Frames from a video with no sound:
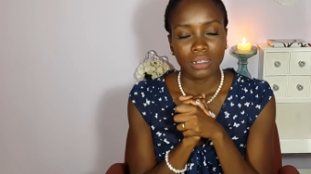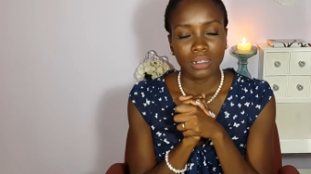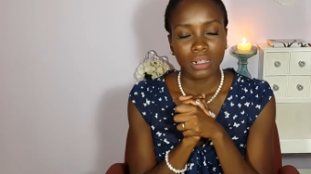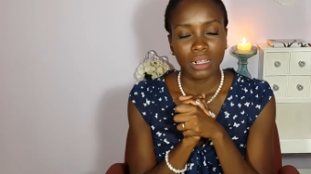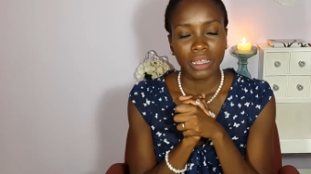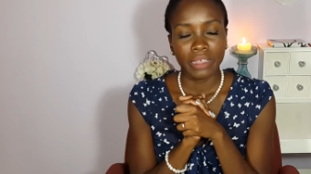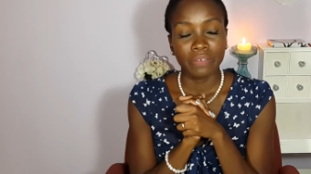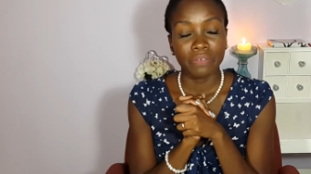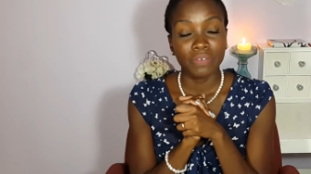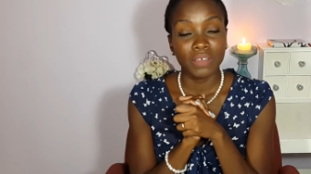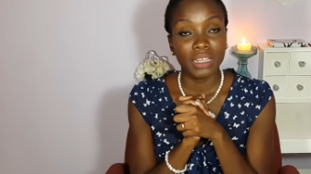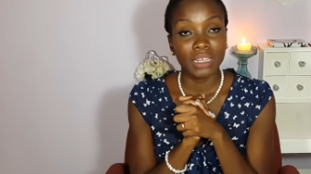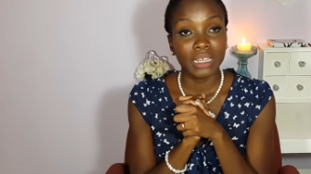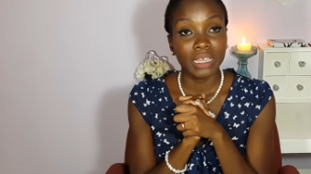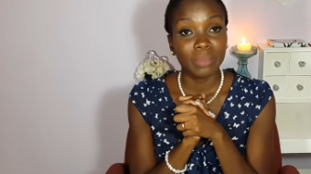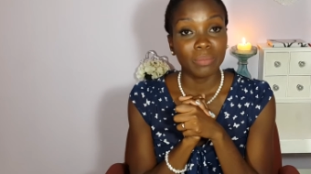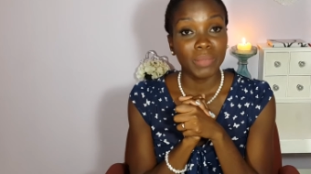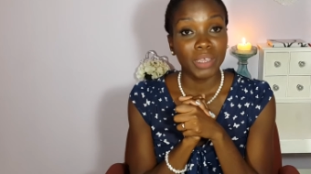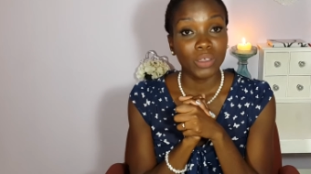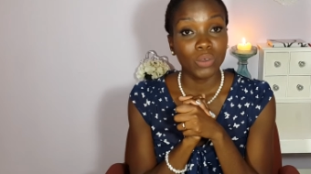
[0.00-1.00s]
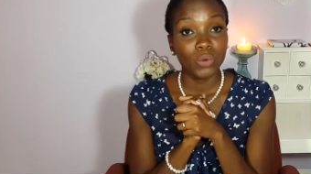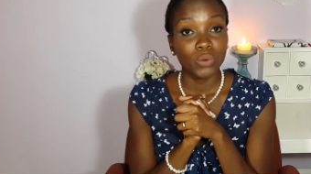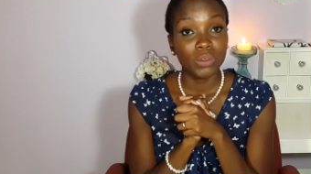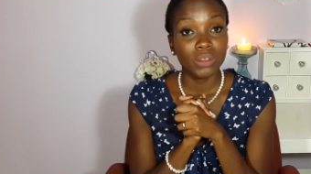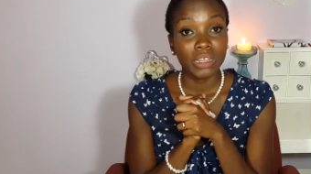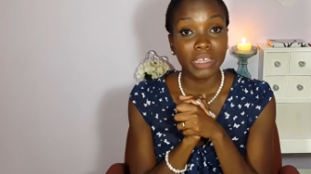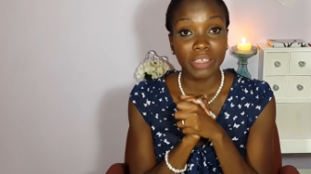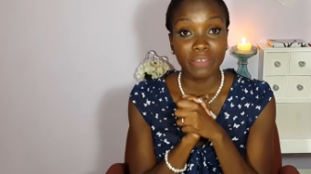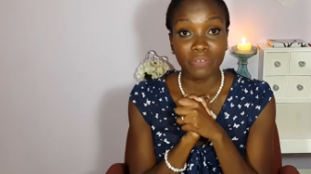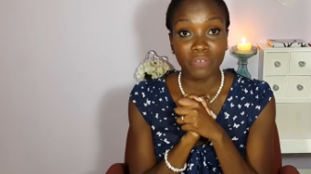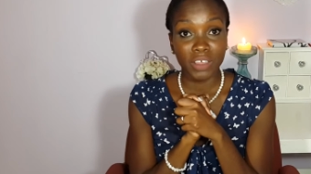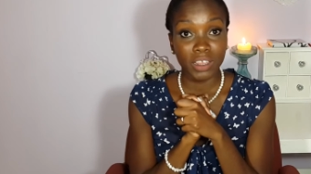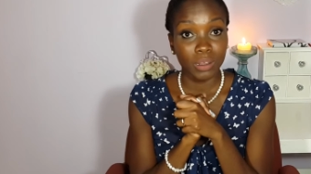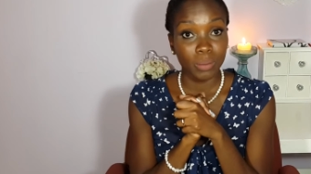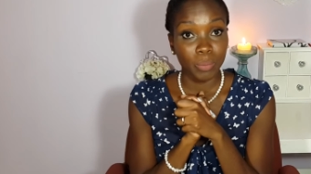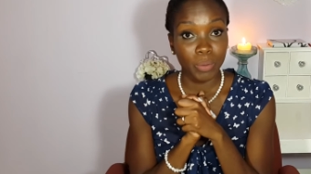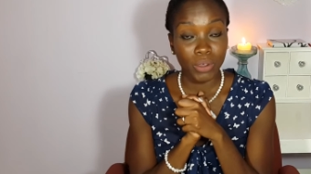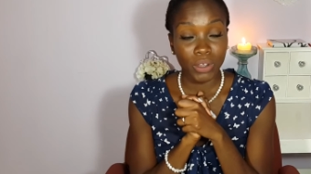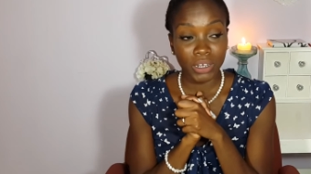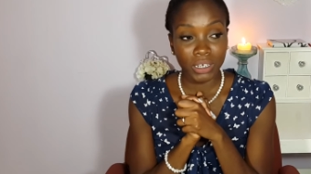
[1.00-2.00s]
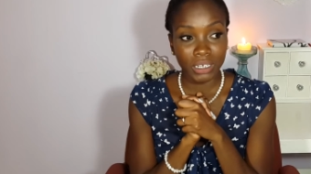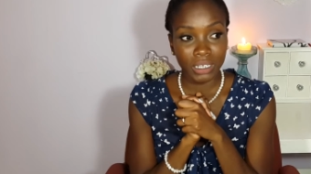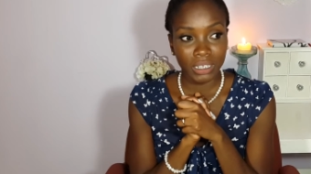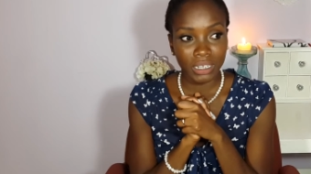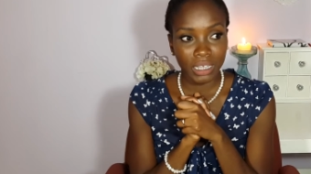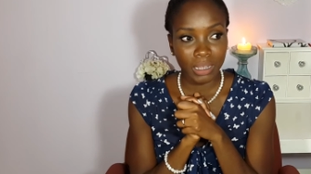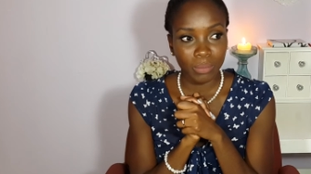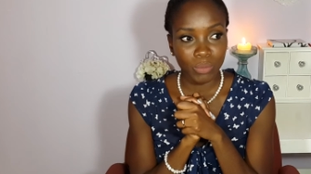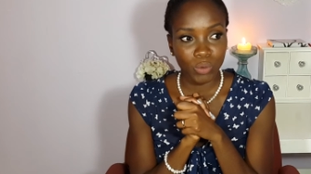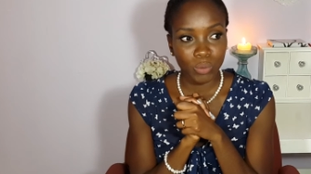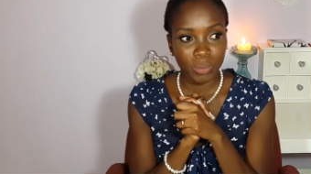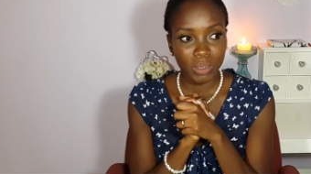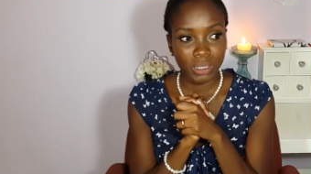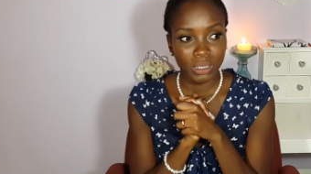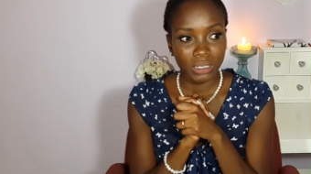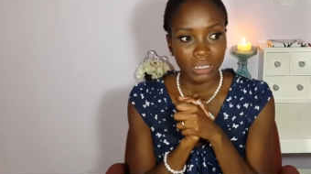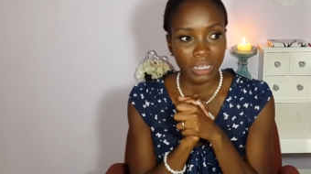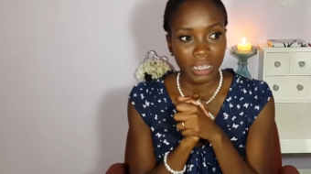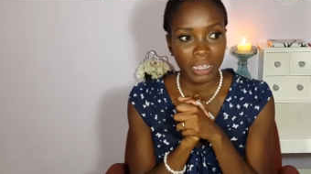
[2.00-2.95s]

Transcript: I felt like my whole life fell apart in that moment.